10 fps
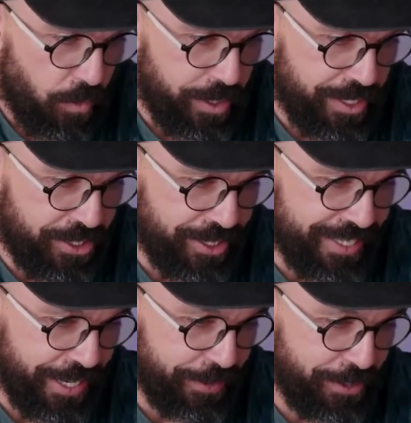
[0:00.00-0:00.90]
What is your
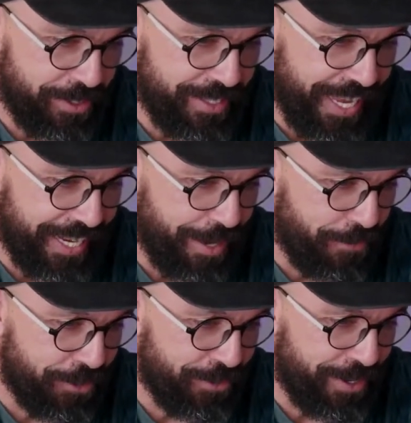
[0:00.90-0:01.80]
secret to staying
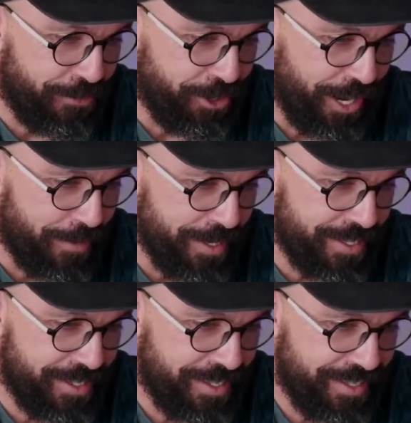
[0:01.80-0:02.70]
up for 24
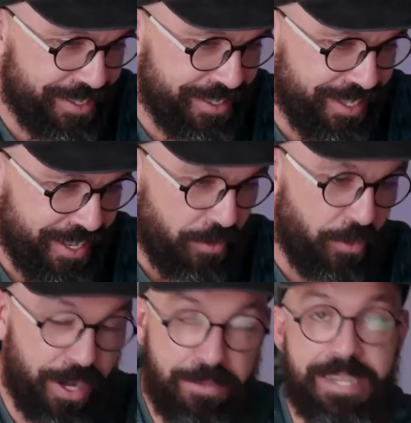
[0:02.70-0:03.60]
hours?
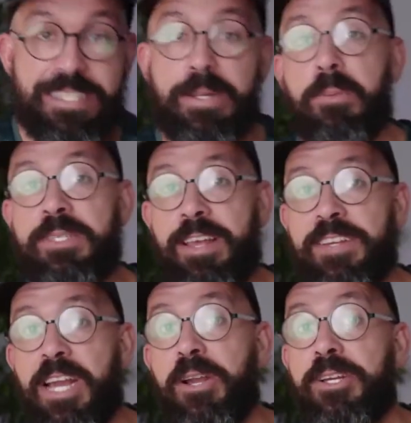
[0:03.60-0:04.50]
Well, my secret was
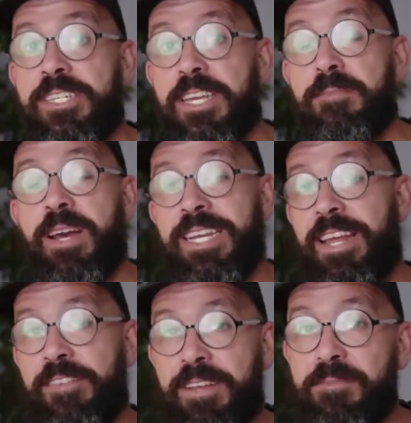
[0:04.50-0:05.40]
having a good team and
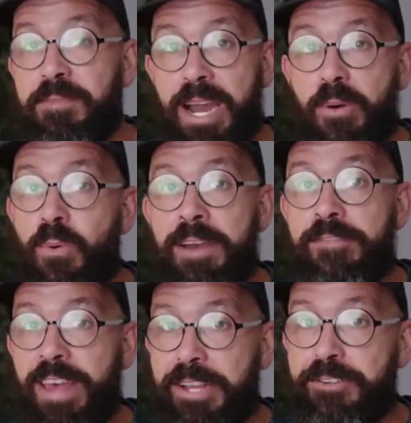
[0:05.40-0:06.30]
having my
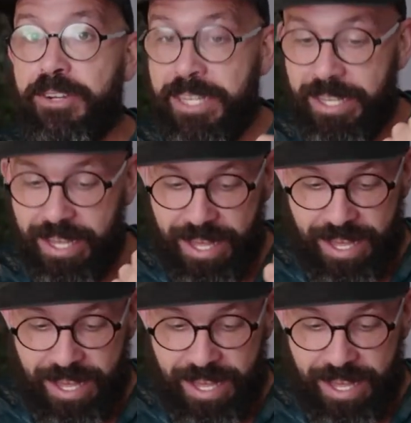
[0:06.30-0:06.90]
wife actually